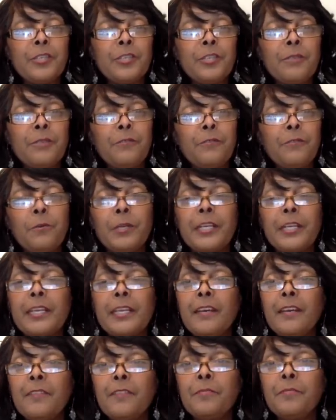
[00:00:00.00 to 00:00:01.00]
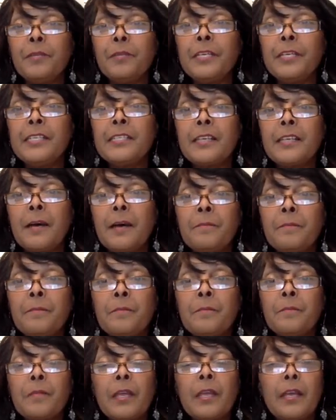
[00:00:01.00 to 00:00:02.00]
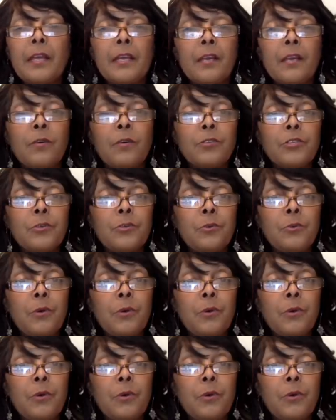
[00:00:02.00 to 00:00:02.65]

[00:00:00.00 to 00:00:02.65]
If you want to give, please go to